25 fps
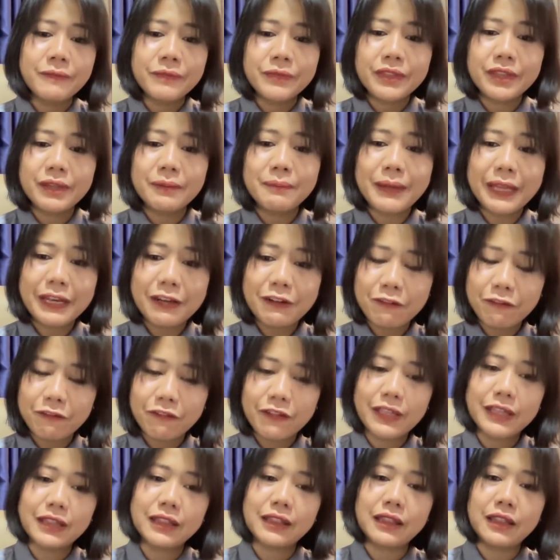the
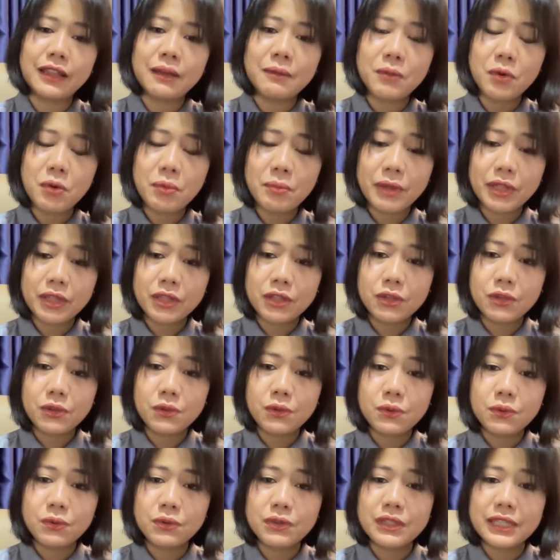benefit the moment
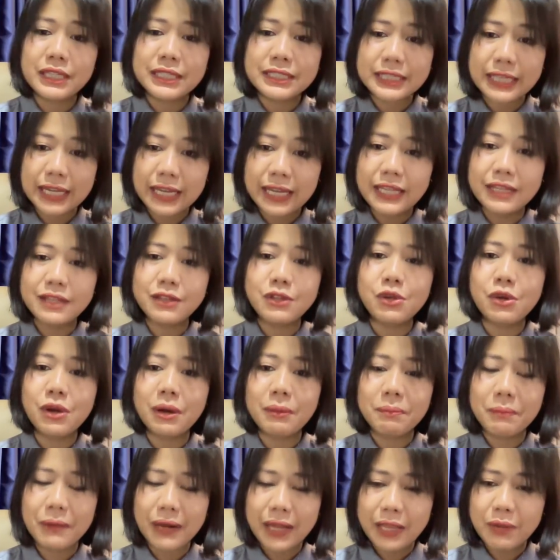you decide, you
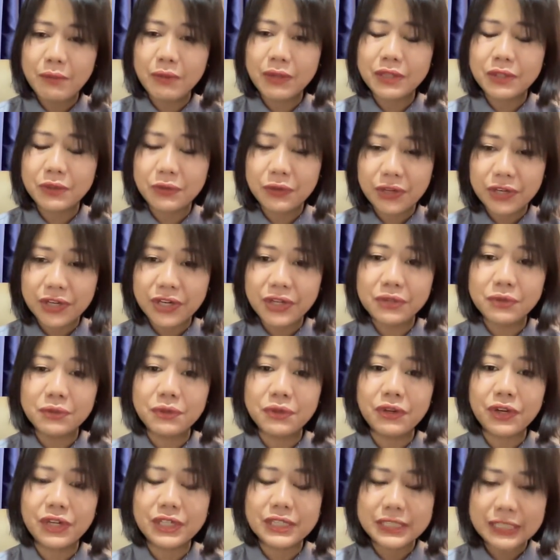apply what you learn to
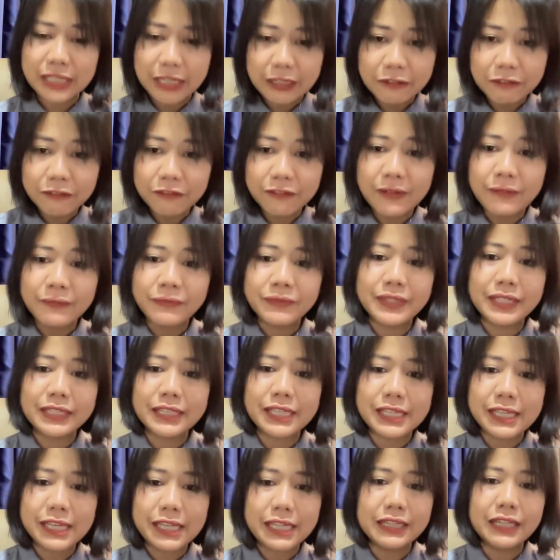yourself,
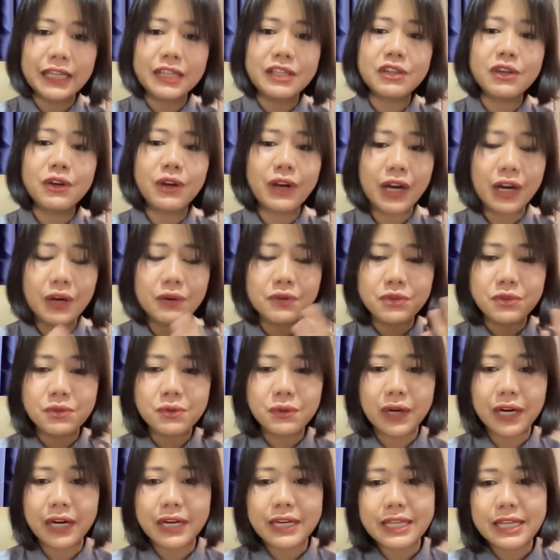nakikita nyo how
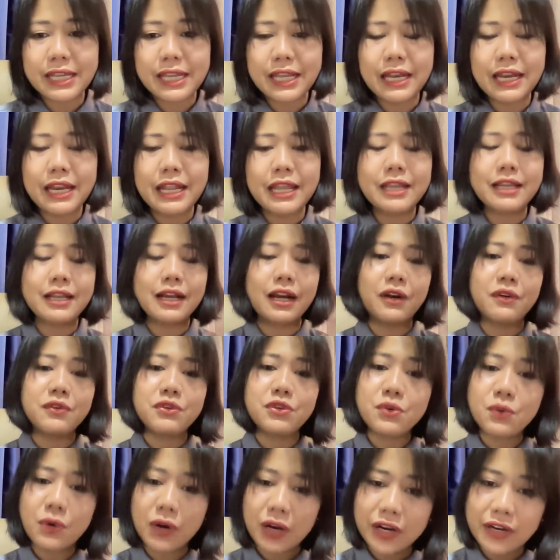you are healing, how
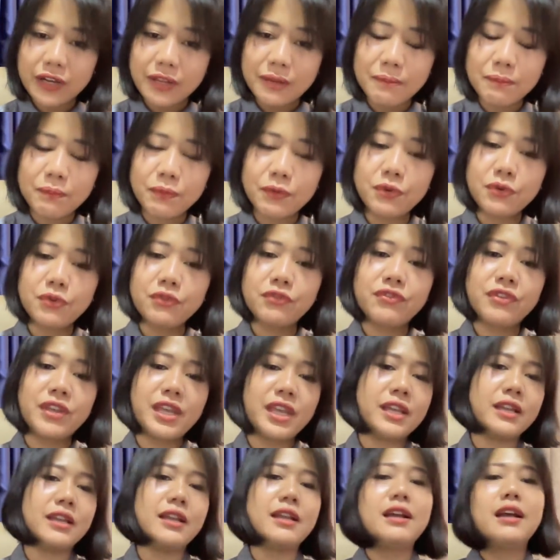you are
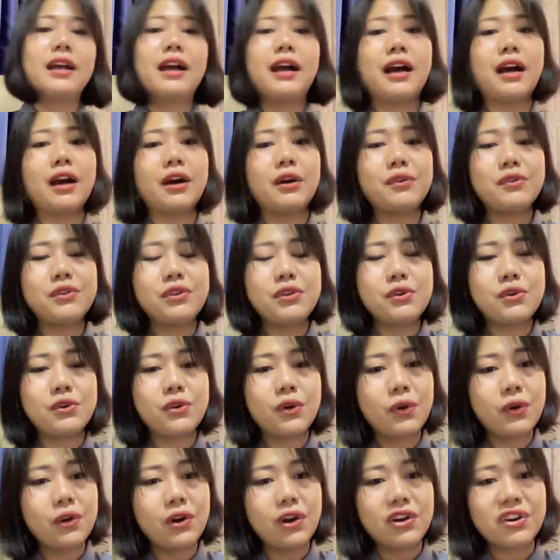improving, how you
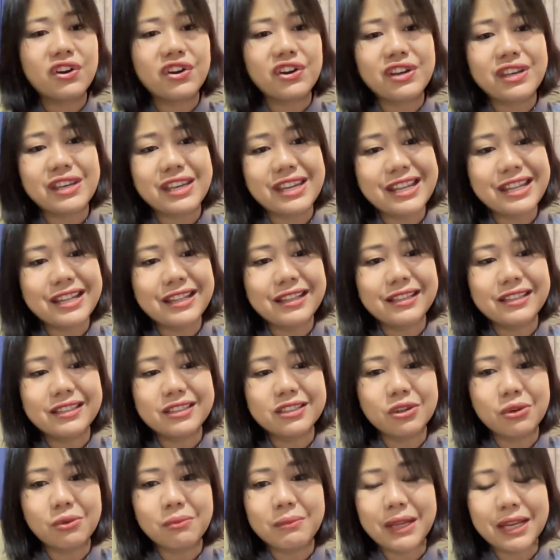no longer need
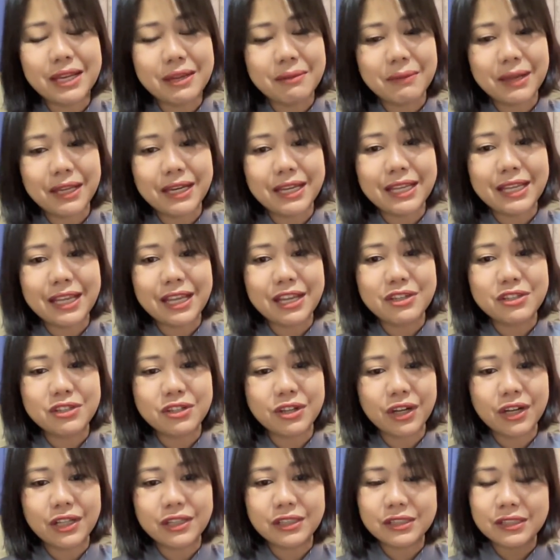so many
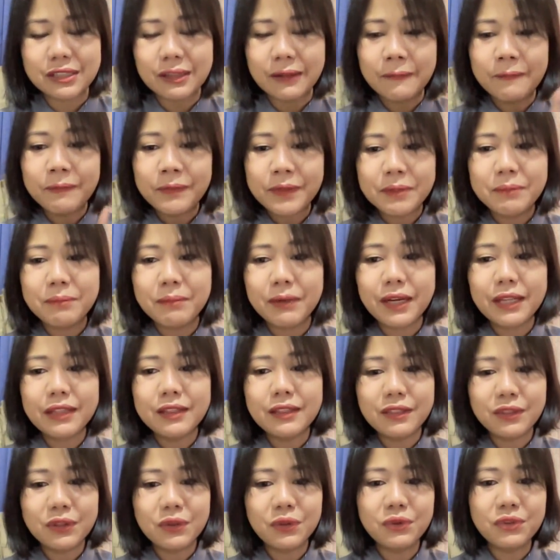medications, but
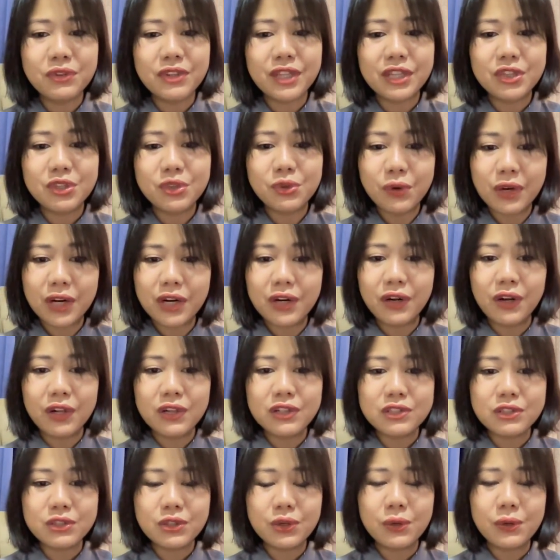know that you are
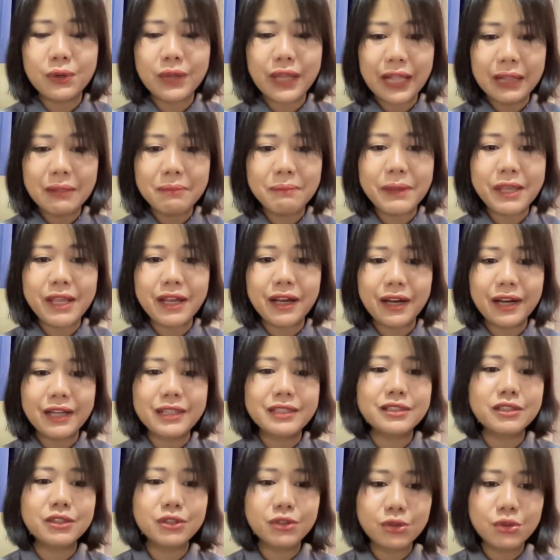also helping
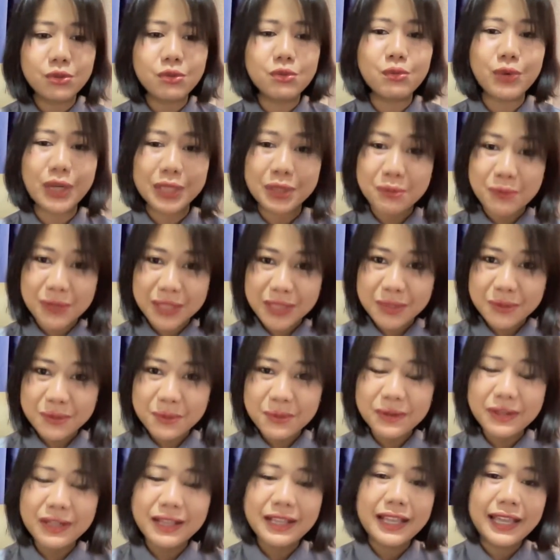us do what we
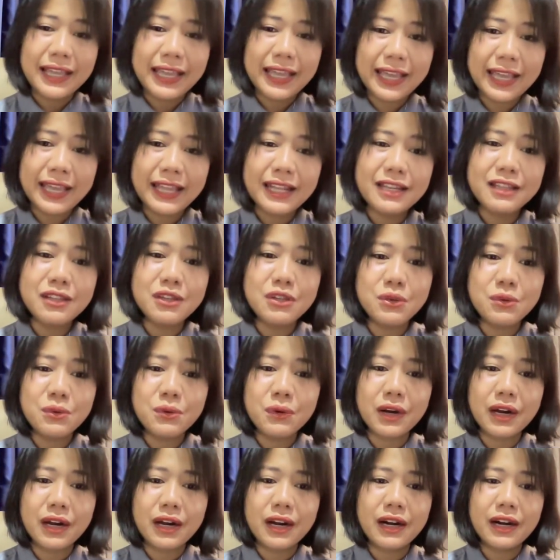do and
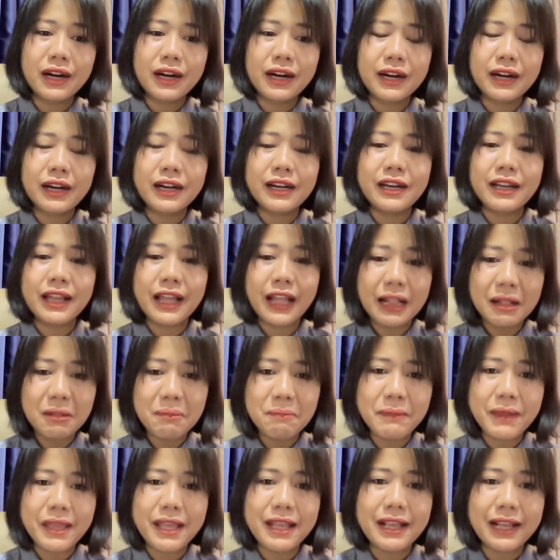you are
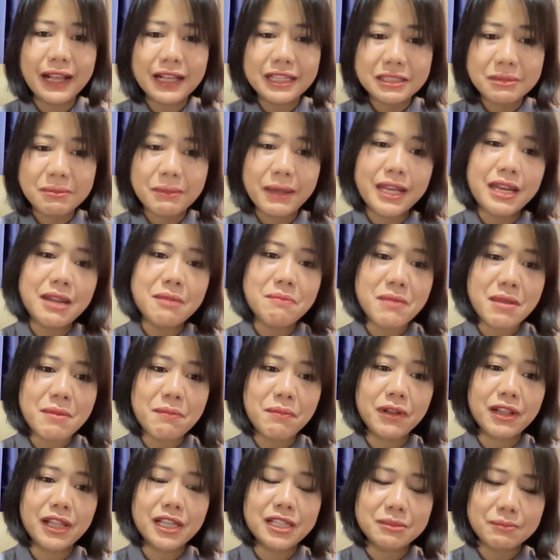helping as many
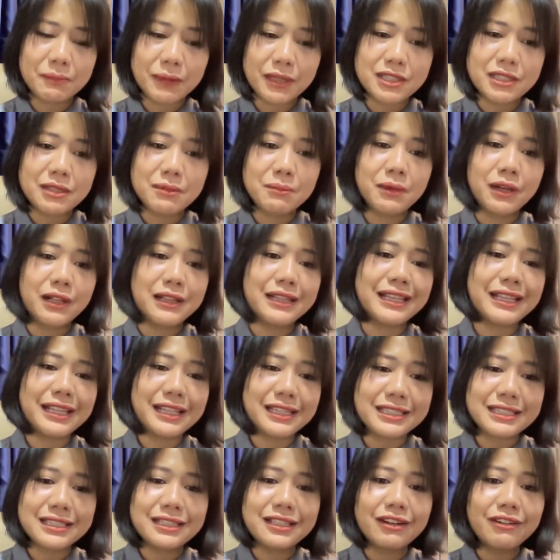people as possible.
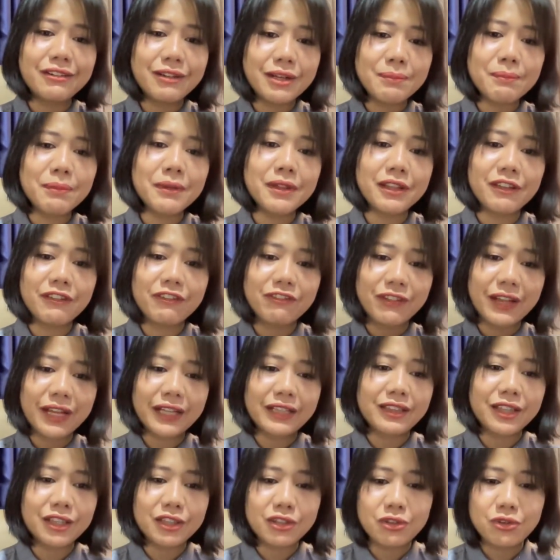It's the ripple
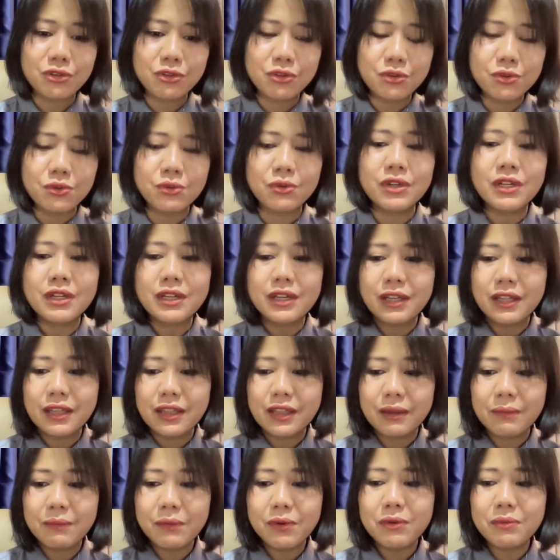effect that you do.
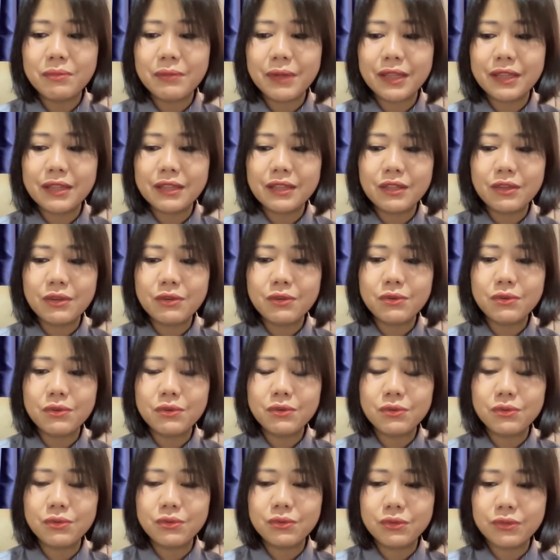The moment
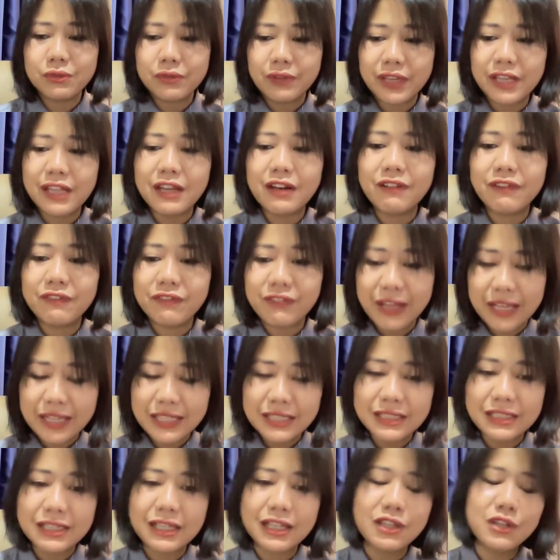you
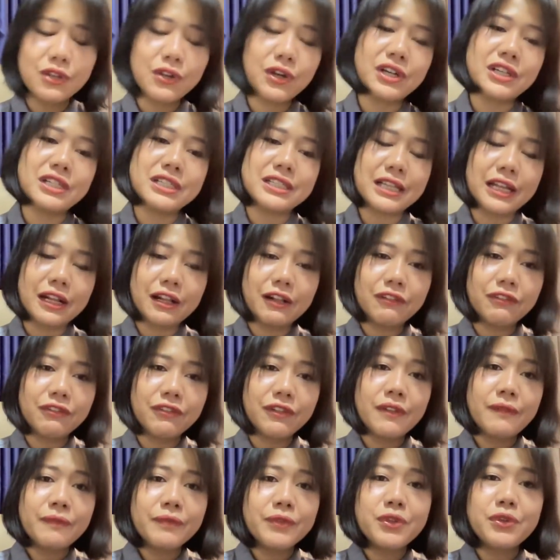invest in yourself,
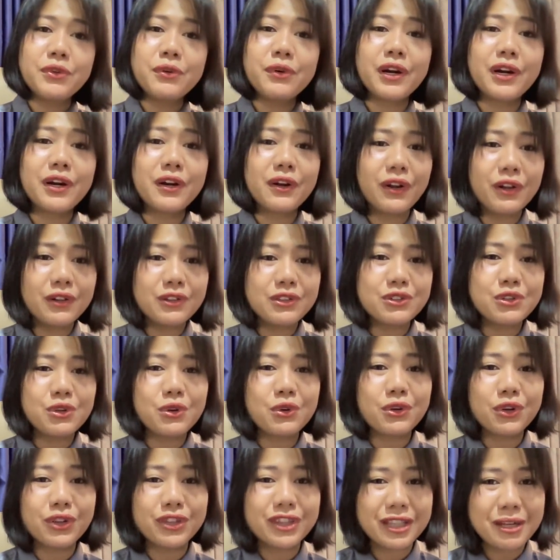you are
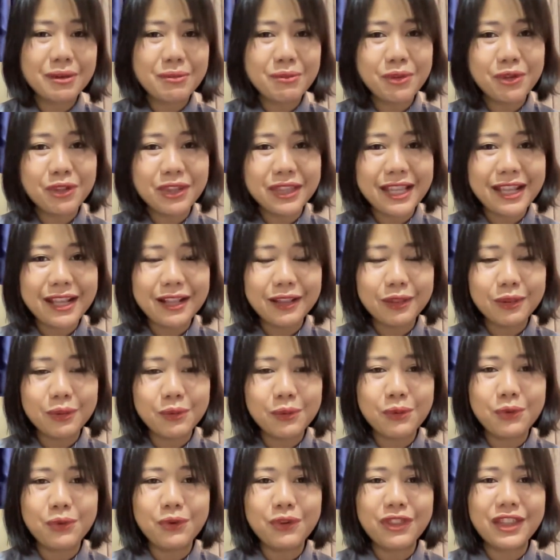also contributing
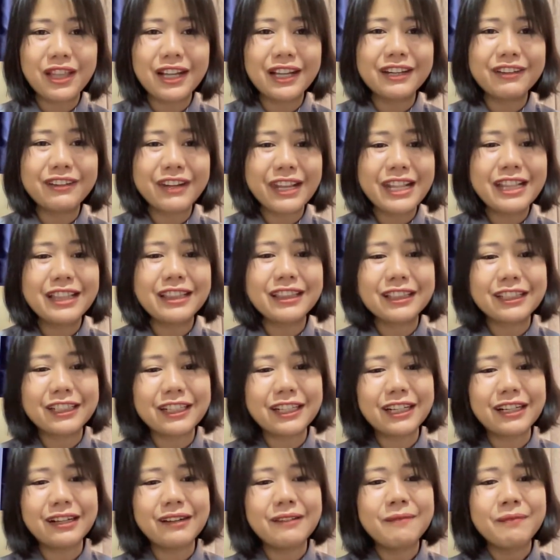to the
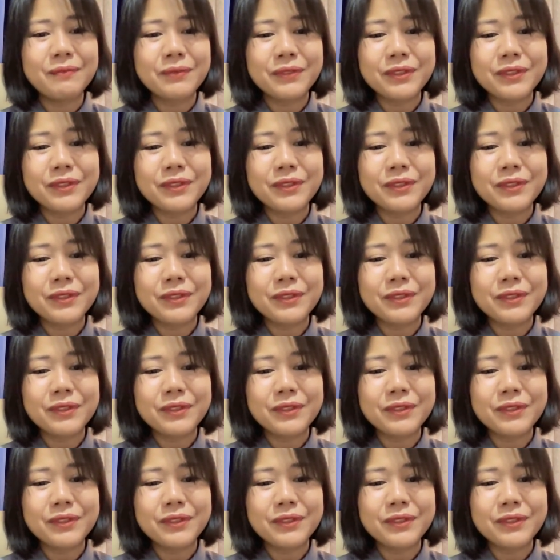greater